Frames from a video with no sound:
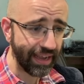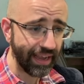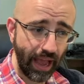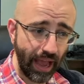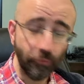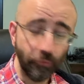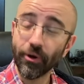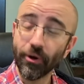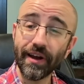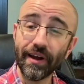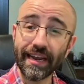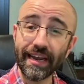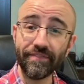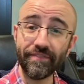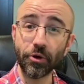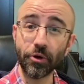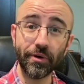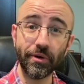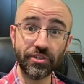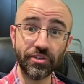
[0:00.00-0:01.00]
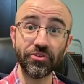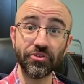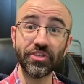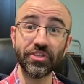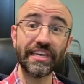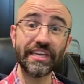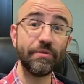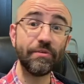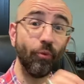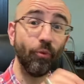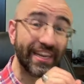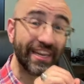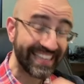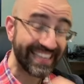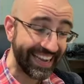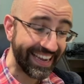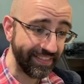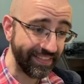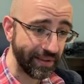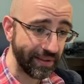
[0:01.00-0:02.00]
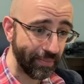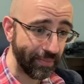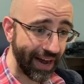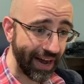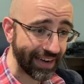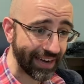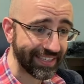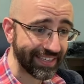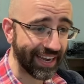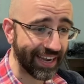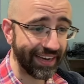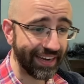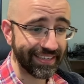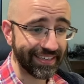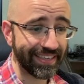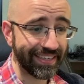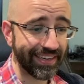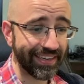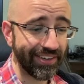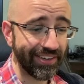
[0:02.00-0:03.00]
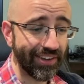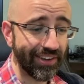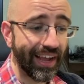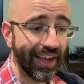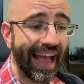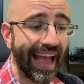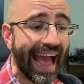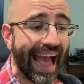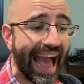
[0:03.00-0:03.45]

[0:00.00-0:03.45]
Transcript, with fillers: and we're not even going to see what's in the box until